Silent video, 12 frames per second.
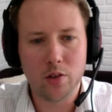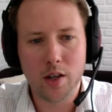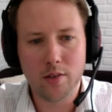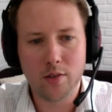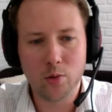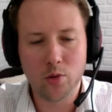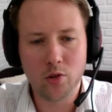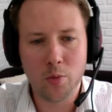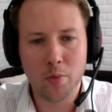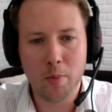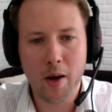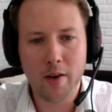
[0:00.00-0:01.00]
It is also
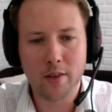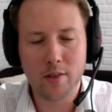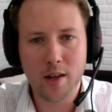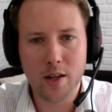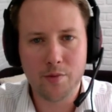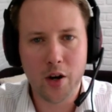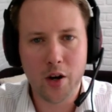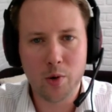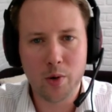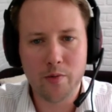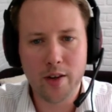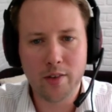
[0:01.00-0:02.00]
preparing to take a final
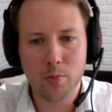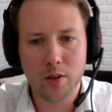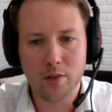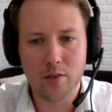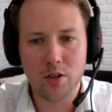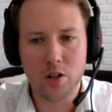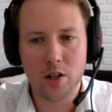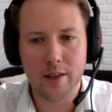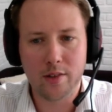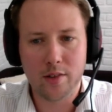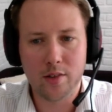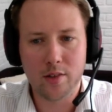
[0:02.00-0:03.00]
investment decision
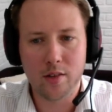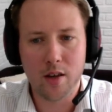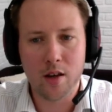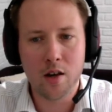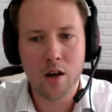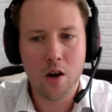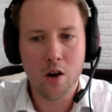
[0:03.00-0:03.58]
later this year